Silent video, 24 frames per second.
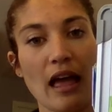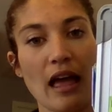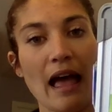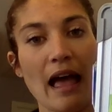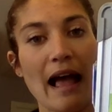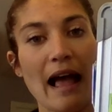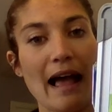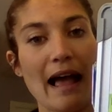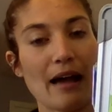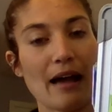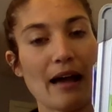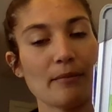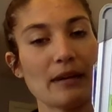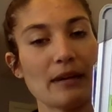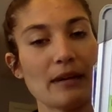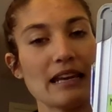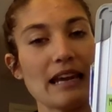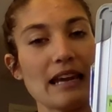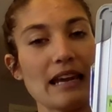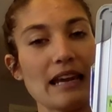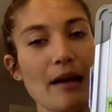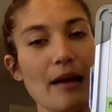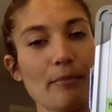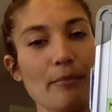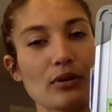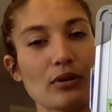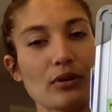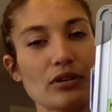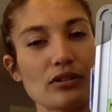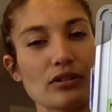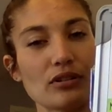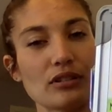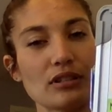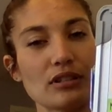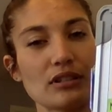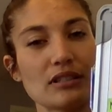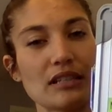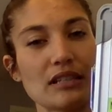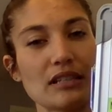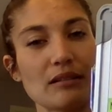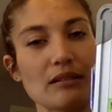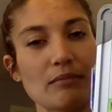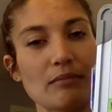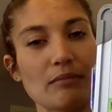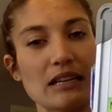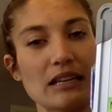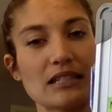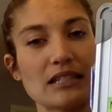How many apples did
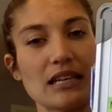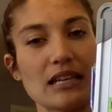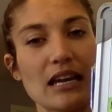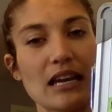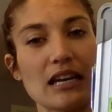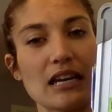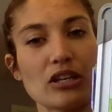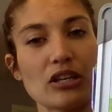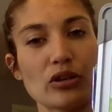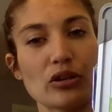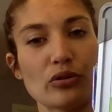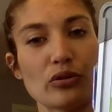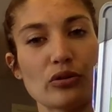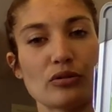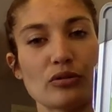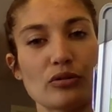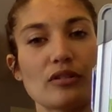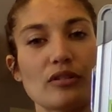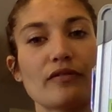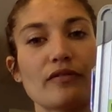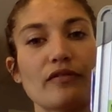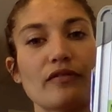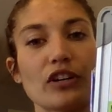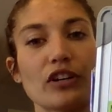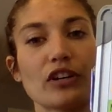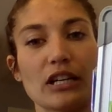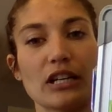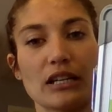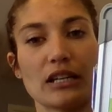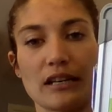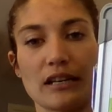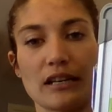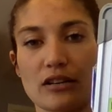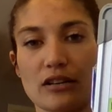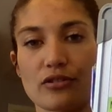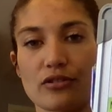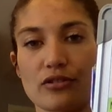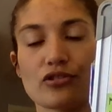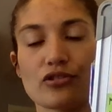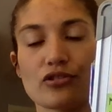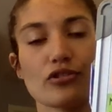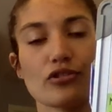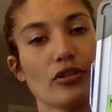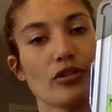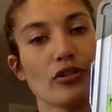Miss A use for each